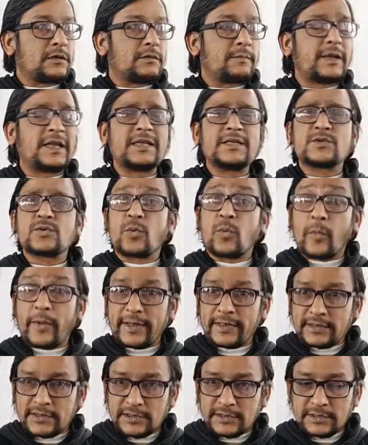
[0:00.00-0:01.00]
please
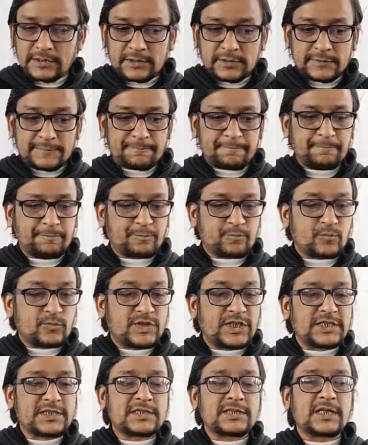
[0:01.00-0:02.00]
wait.
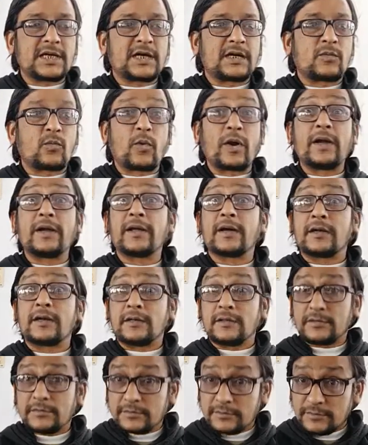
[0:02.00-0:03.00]
These are well done,